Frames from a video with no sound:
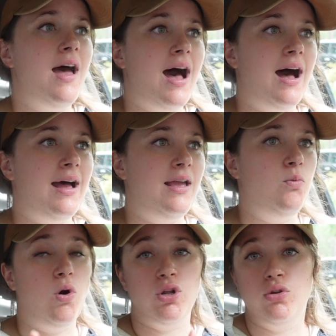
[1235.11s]
I
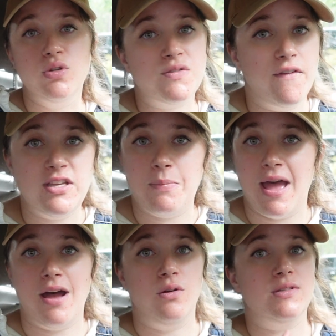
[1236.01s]
want to lose 50
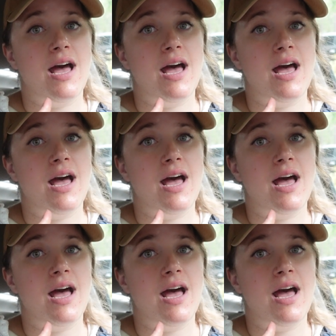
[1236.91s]
pounds.